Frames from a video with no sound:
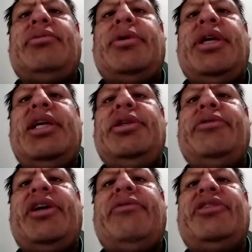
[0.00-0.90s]
Grand
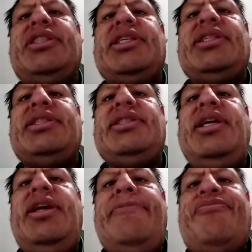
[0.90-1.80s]
unified physics is
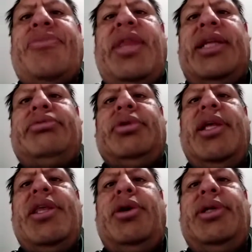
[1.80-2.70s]
That's
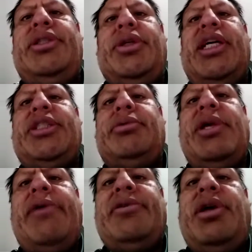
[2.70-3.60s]
really the only direction we
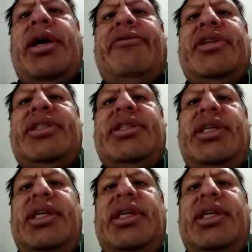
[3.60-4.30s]
have in life. It's